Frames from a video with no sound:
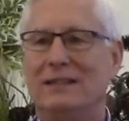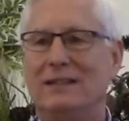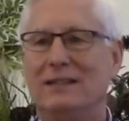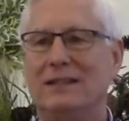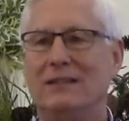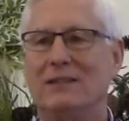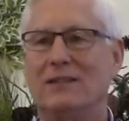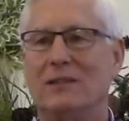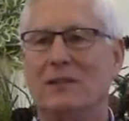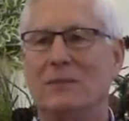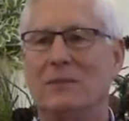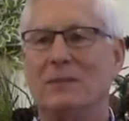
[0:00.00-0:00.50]

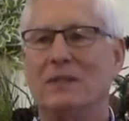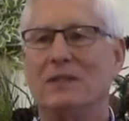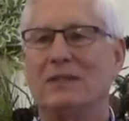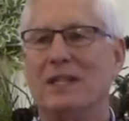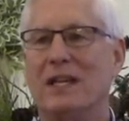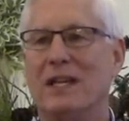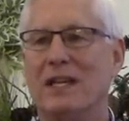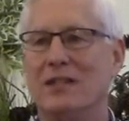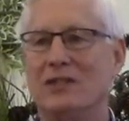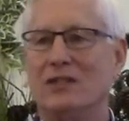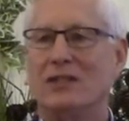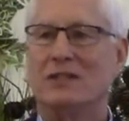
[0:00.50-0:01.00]

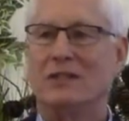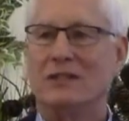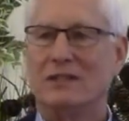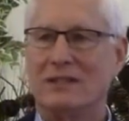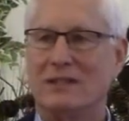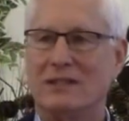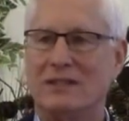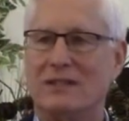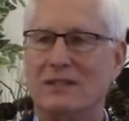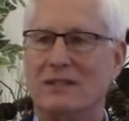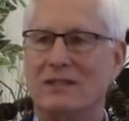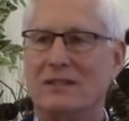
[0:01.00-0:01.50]

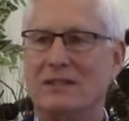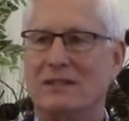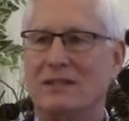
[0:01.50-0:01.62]
interpretations.